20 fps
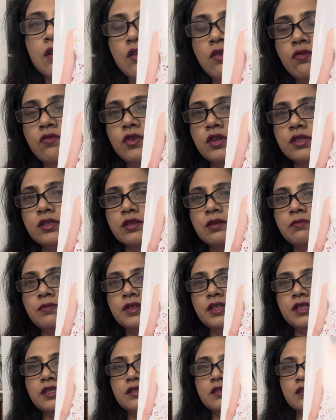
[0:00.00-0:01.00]
for some
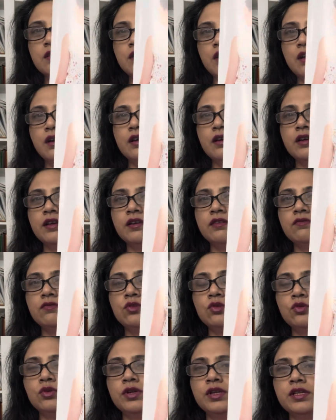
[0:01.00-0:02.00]
reason I have
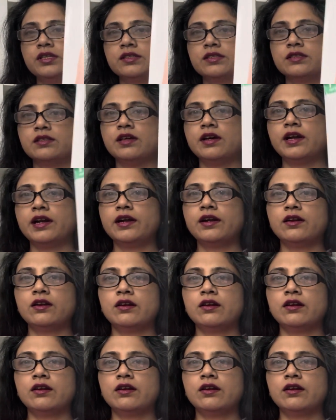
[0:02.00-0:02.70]
noticed that